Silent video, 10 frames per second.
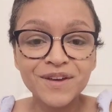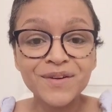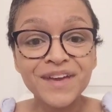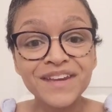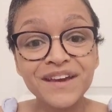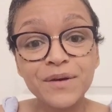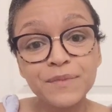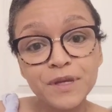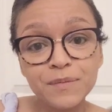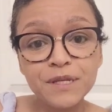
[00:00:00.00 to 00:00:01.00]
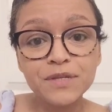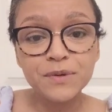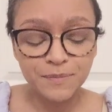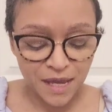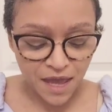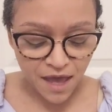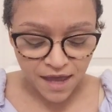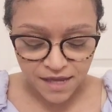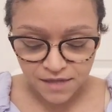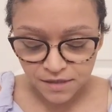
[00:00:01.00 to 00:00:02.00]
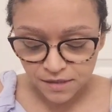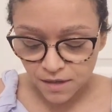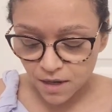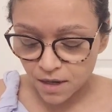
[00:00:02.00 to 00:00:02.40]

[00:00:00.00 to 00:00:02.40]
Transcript: Okay, now I'm going to be doing my eyes,